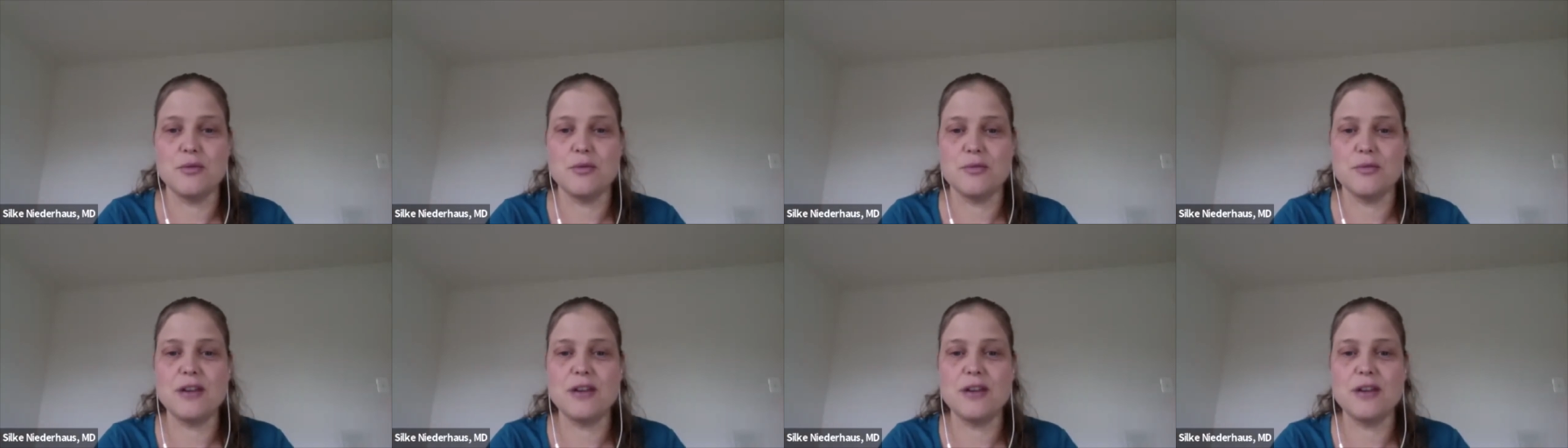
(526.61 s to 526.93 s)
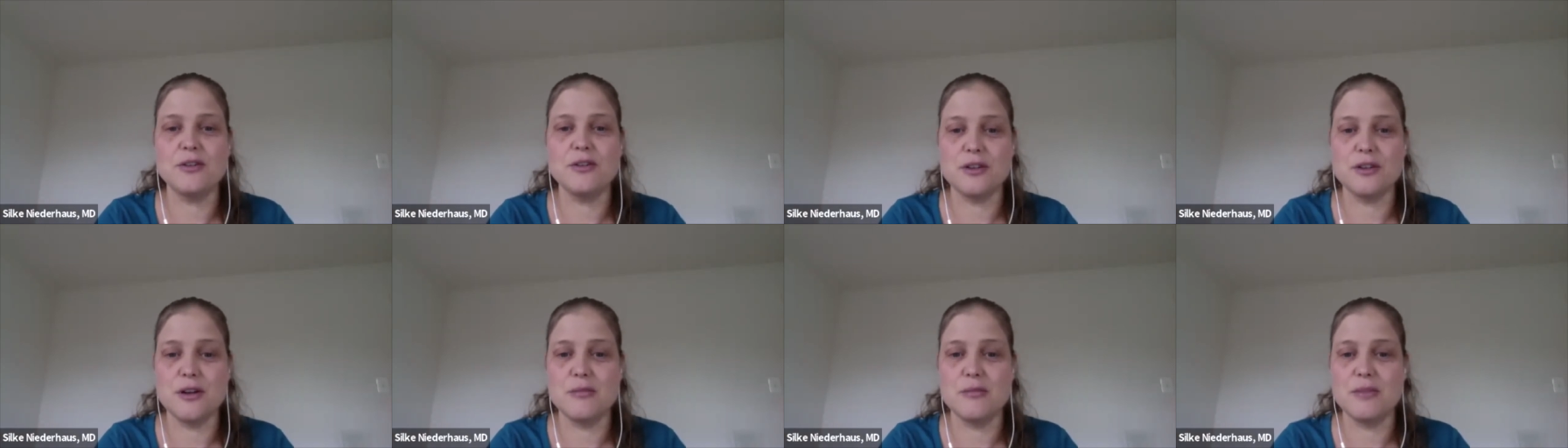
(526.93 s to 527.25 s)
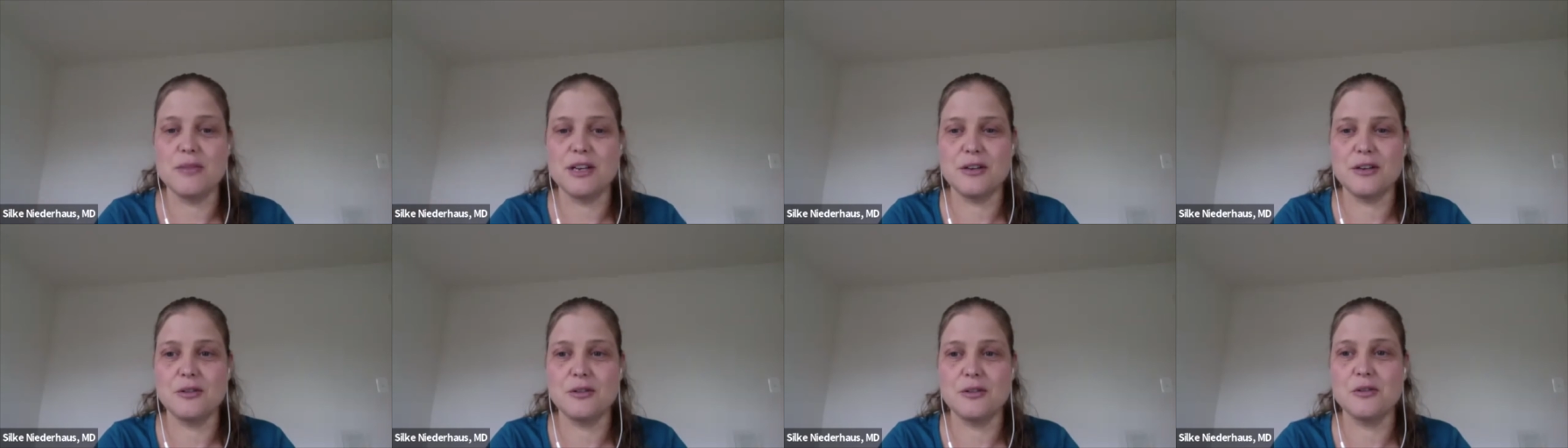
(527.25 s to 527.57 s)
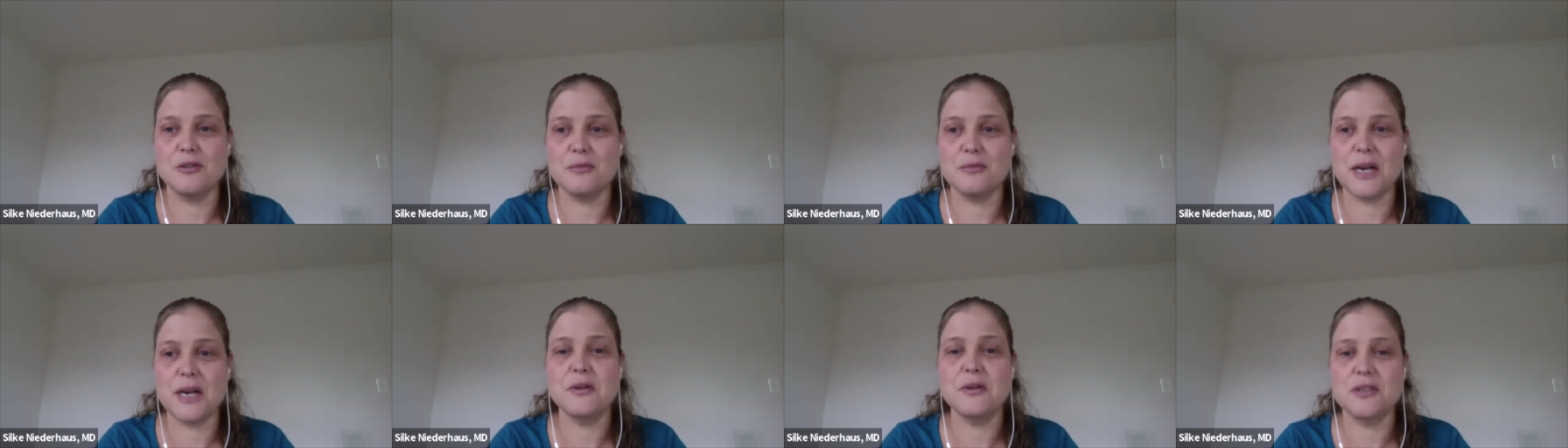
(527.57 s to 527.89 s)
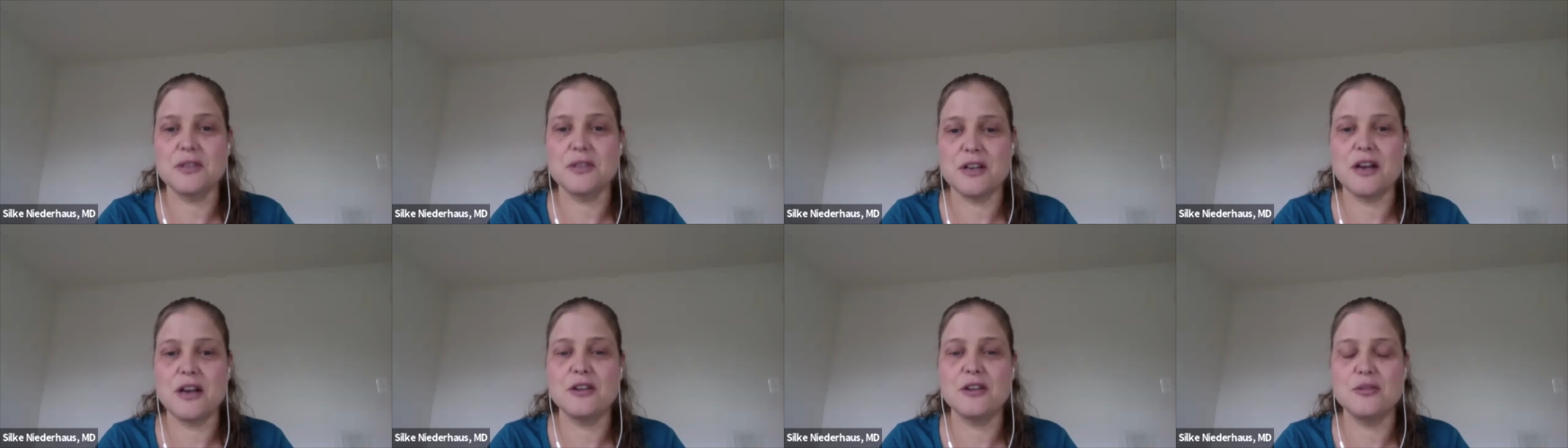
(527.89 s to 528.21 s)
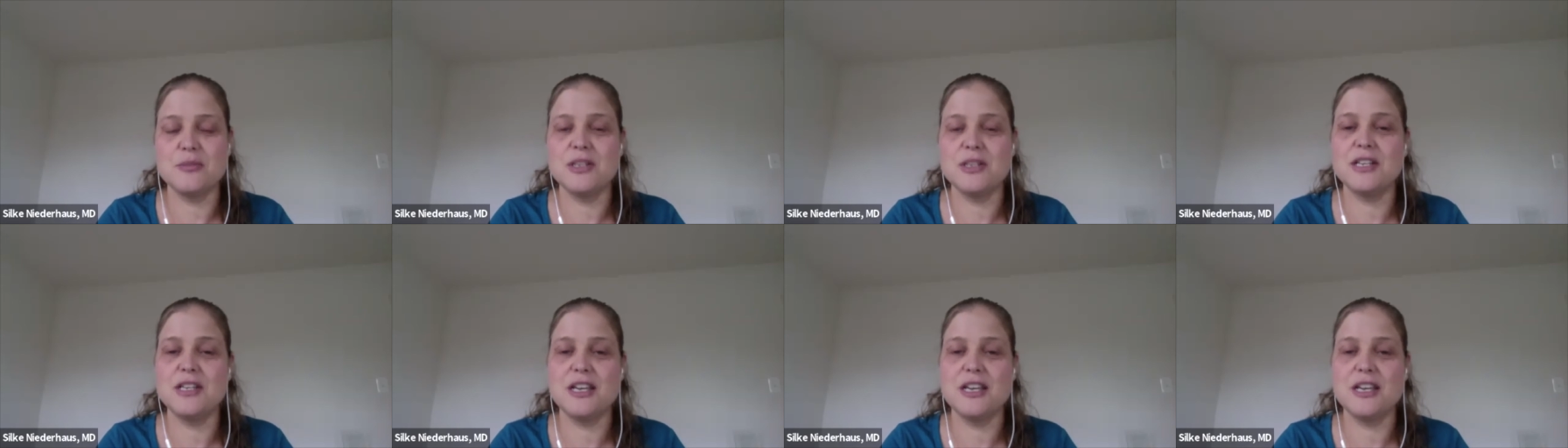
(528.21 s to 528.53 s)
our record, our medical record
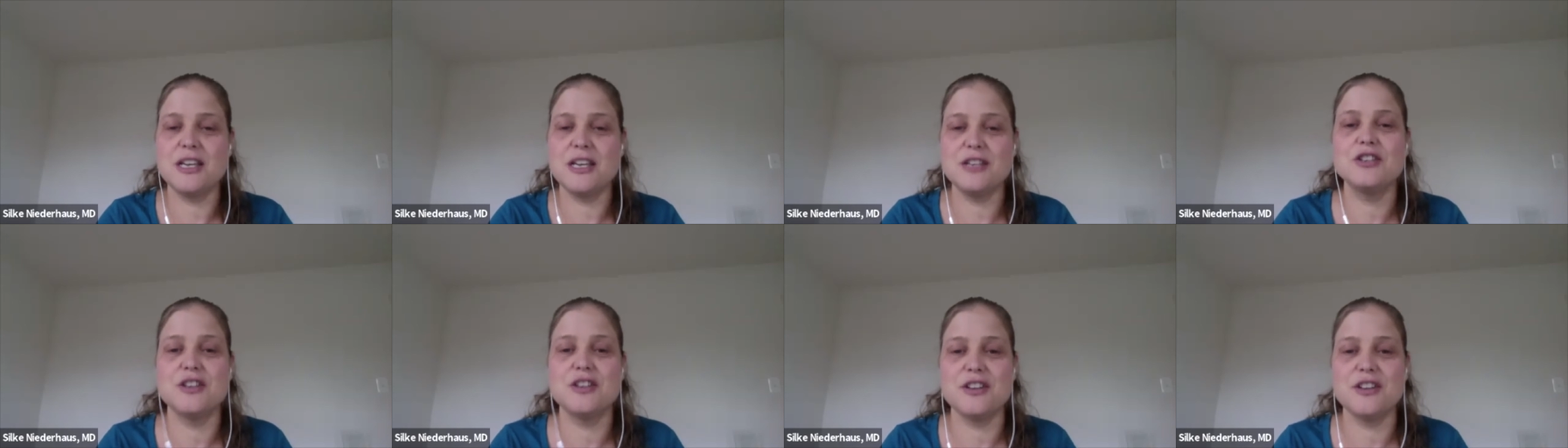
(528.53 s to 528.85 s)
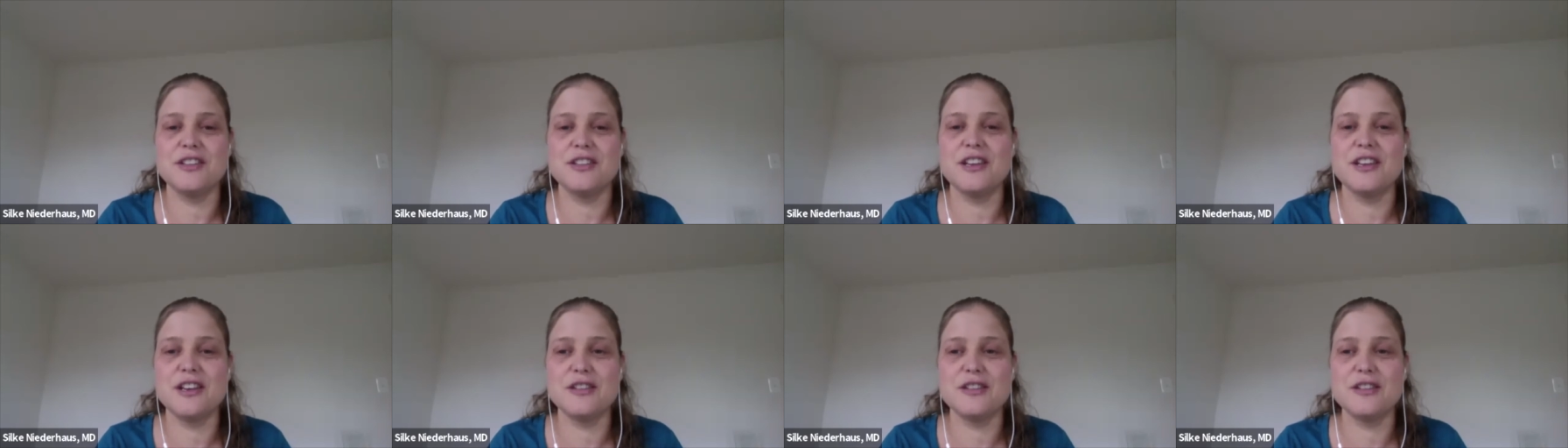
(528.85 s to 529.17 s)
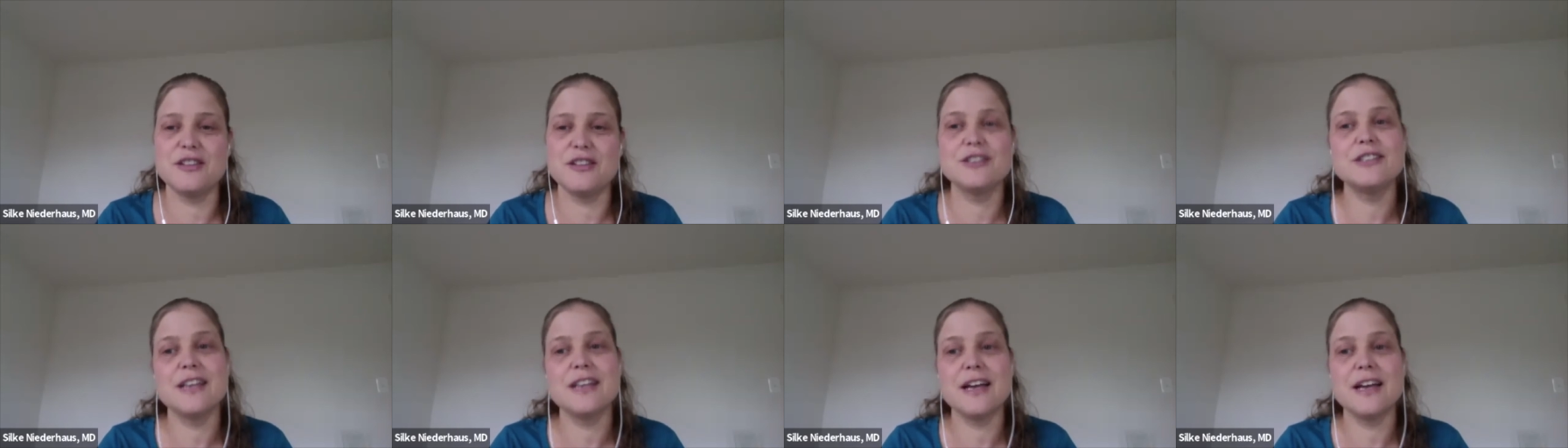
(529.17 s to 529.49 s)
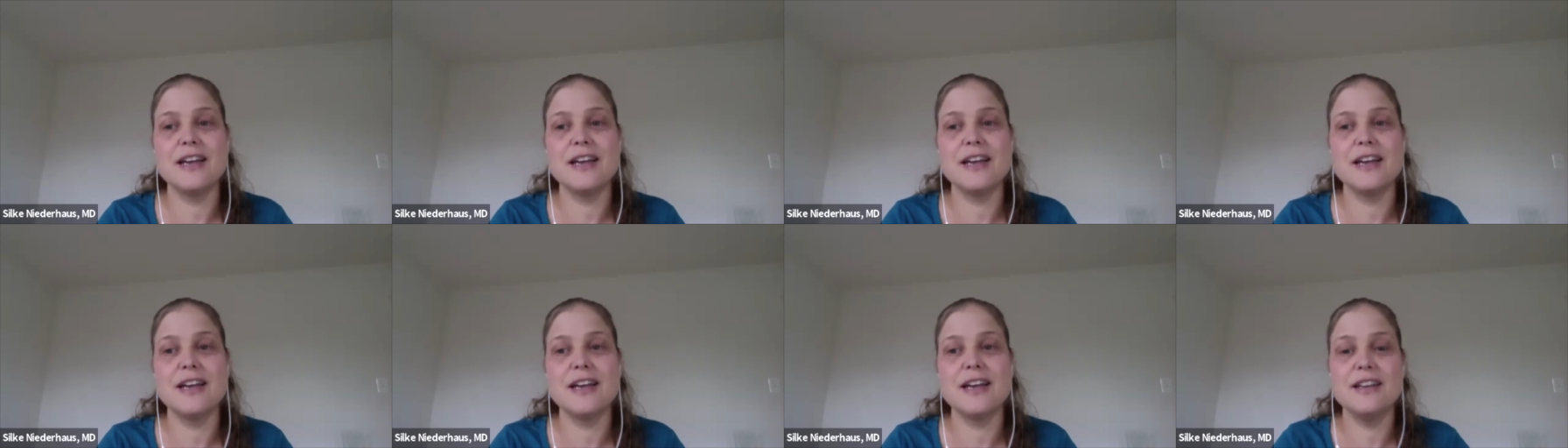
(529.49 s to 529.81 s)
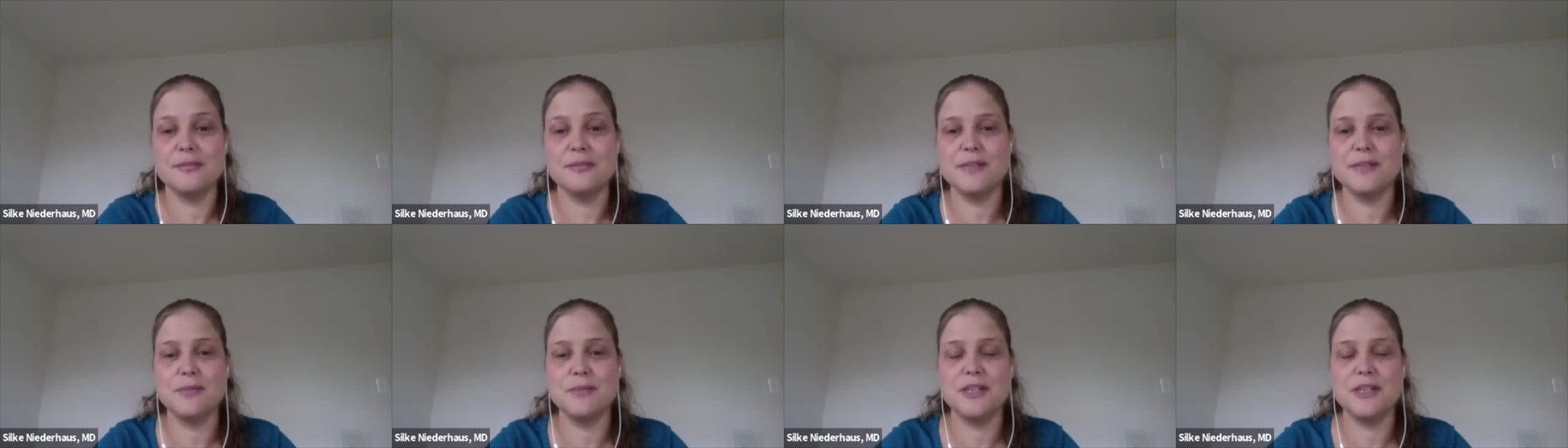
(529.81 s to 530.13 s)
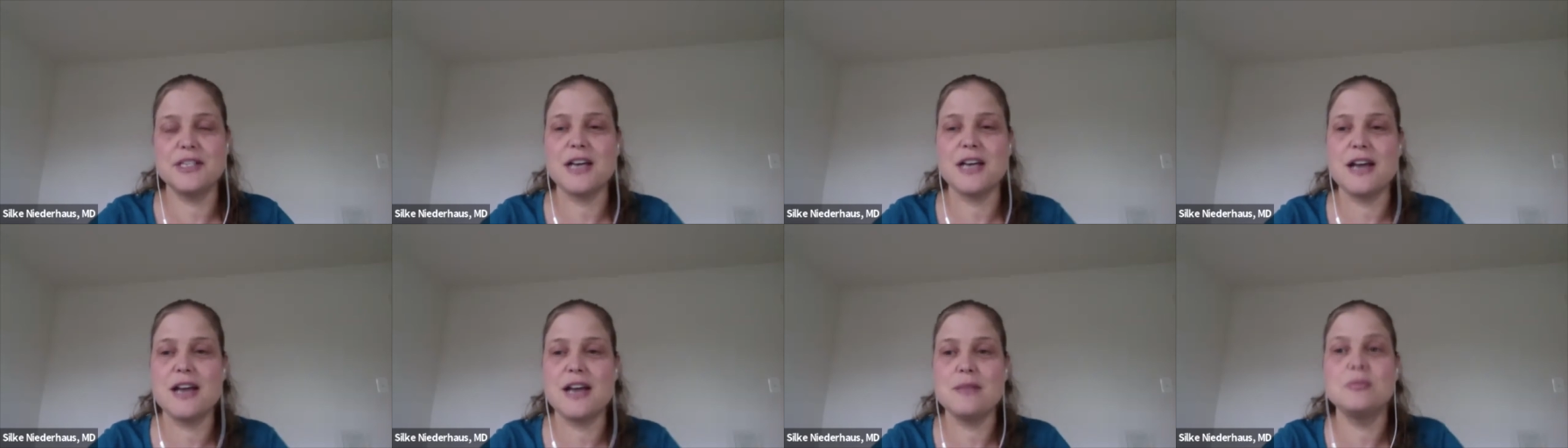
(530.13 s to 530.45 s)
documentation on the other side, and we, we
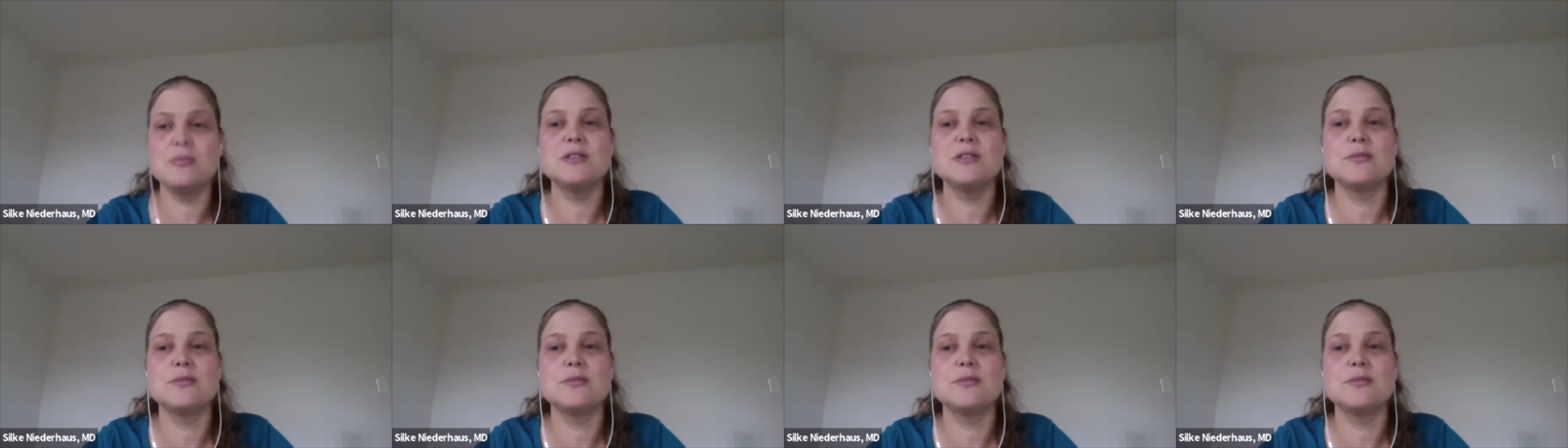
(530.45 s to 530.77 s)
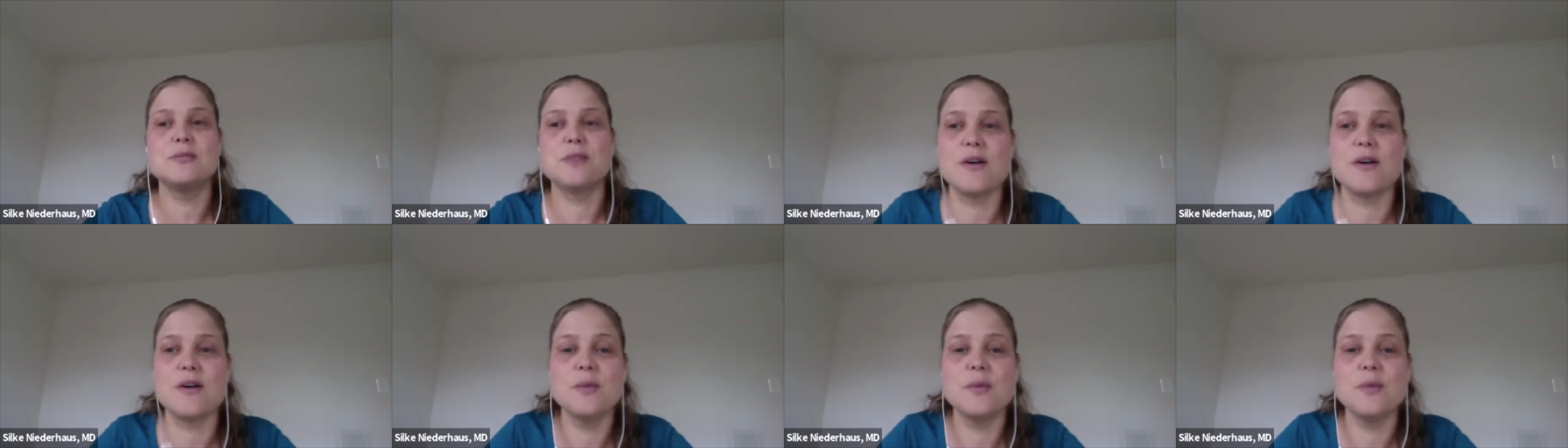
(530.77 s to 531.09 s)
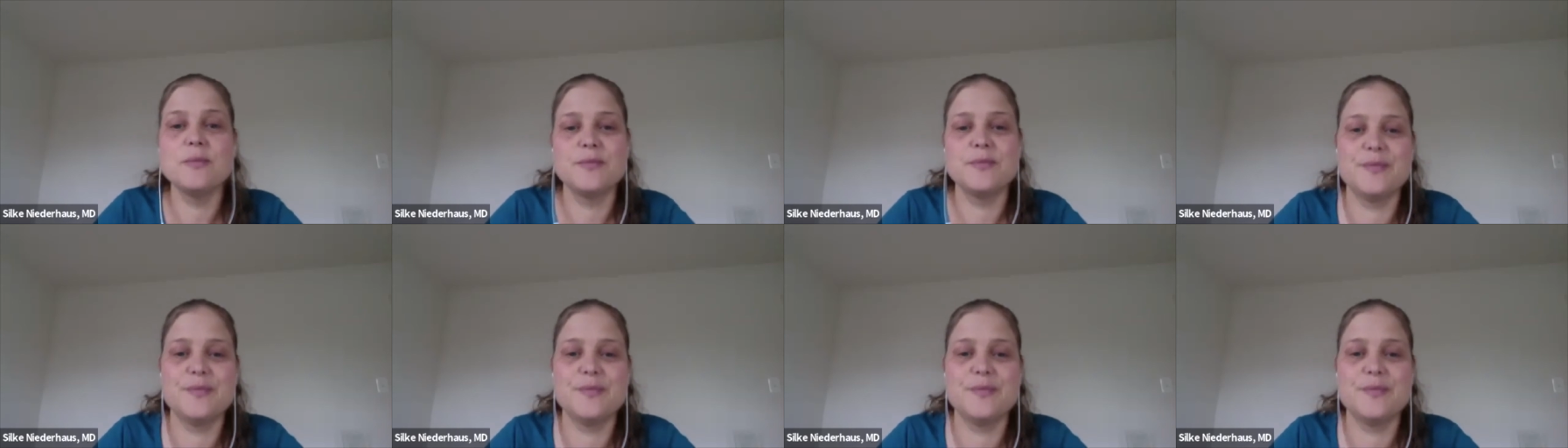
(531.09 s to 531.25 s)
type as we go.